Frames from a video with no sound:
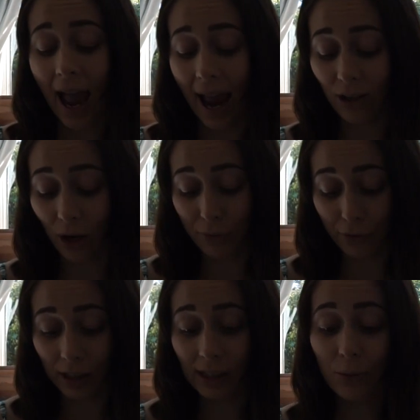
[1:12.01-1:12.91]
and I
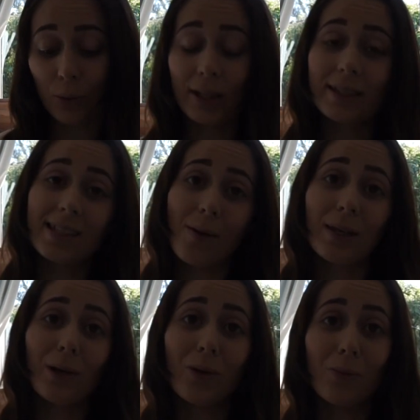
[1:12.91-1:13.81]
really wanted
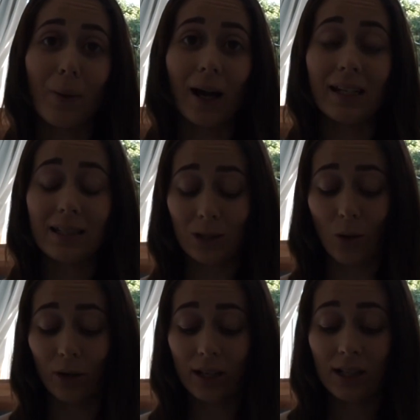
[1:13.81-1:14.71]
something with bunnies
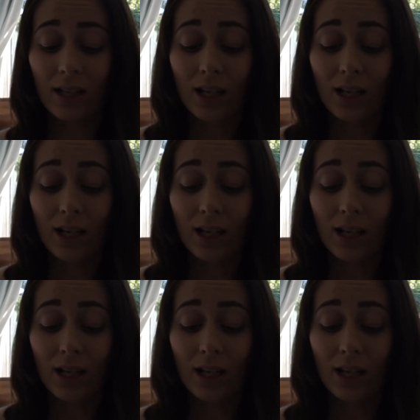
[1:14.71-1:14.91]
on it.